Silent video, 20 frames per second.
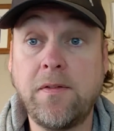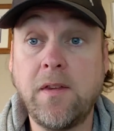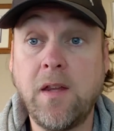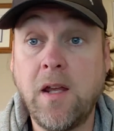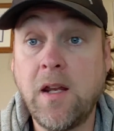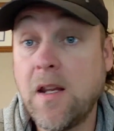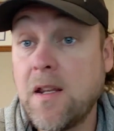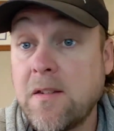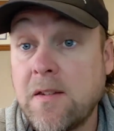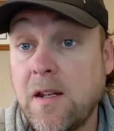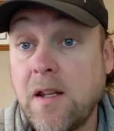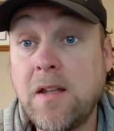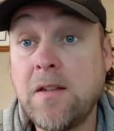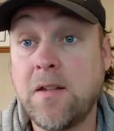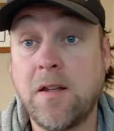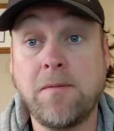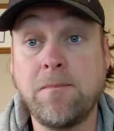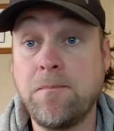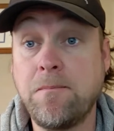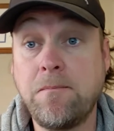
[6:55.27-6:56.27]
it isn't
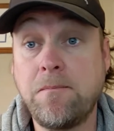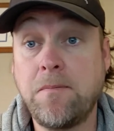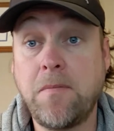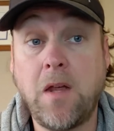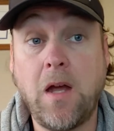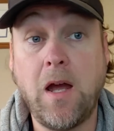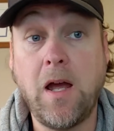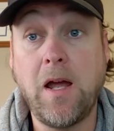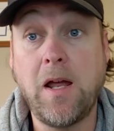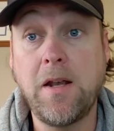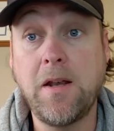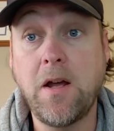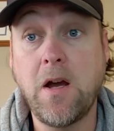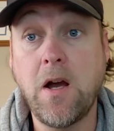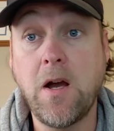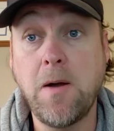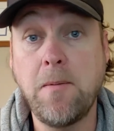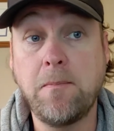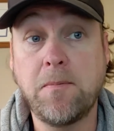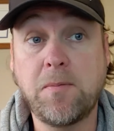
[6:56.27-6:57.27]
easy. And
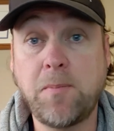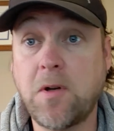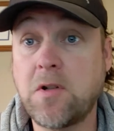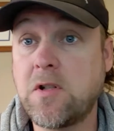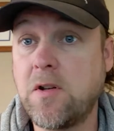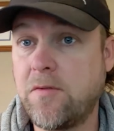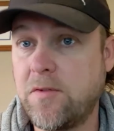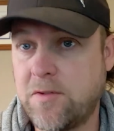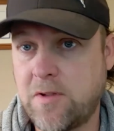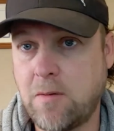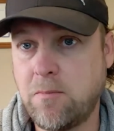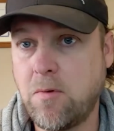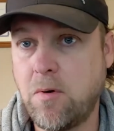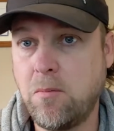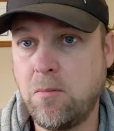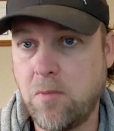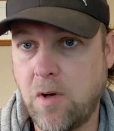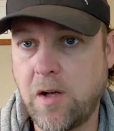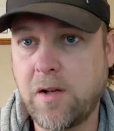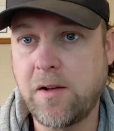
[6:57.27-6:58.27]
especially for
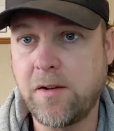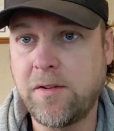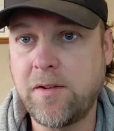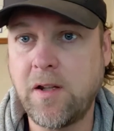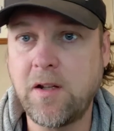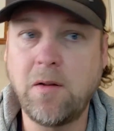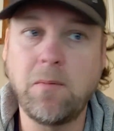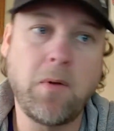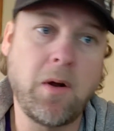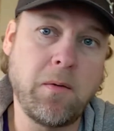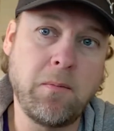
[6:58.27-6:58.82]
someone, like I said